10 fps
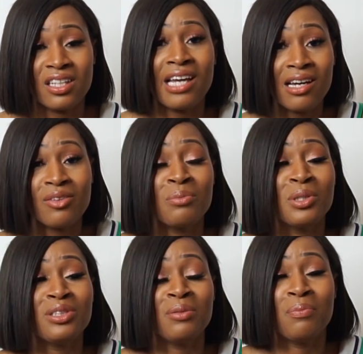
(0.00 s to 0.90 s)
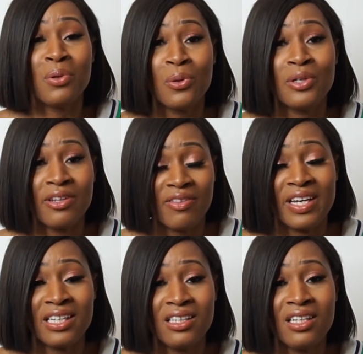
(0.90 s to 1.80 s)
They are the most important
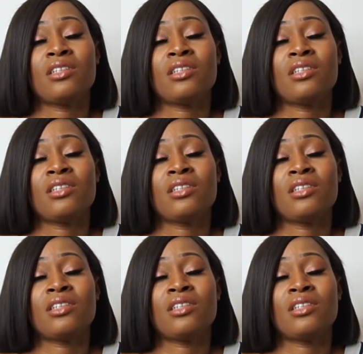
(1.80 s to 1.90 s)
thing.